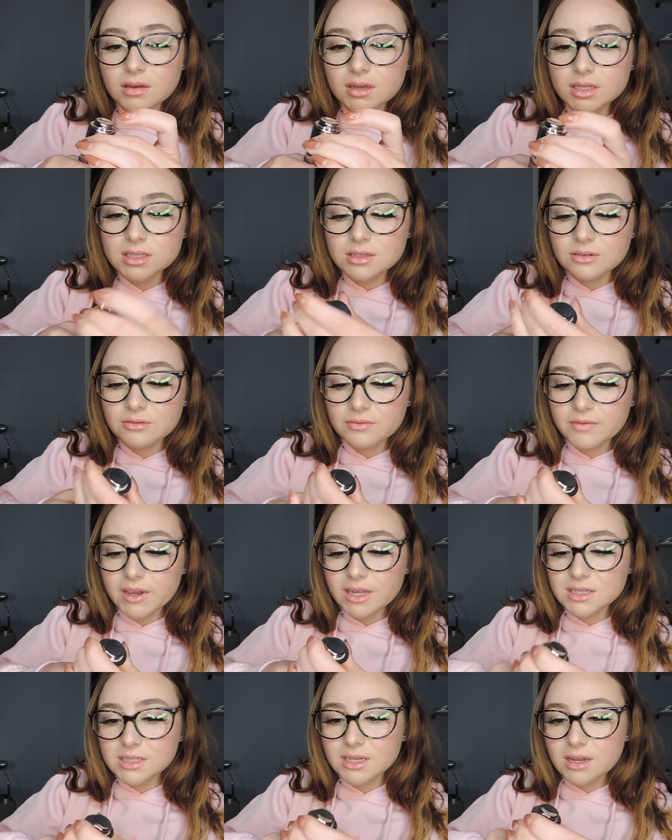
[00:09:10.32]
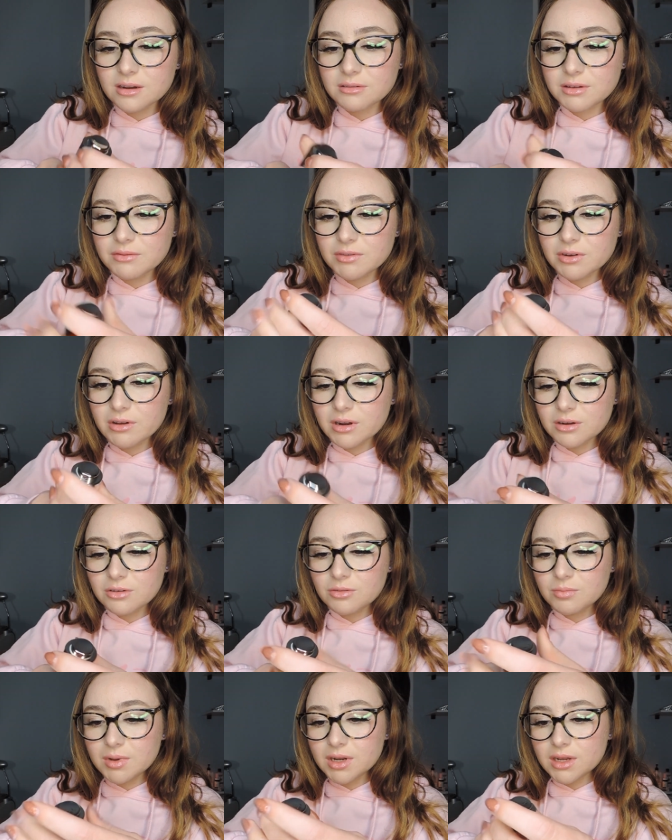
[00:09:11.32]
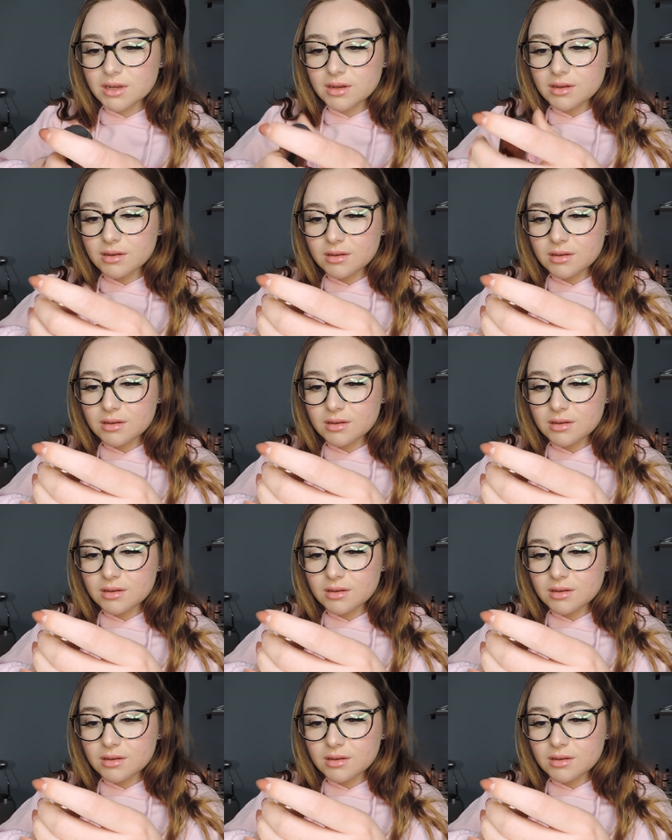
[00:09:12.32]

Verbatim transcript: It's so fancy, I don't even know how to open it.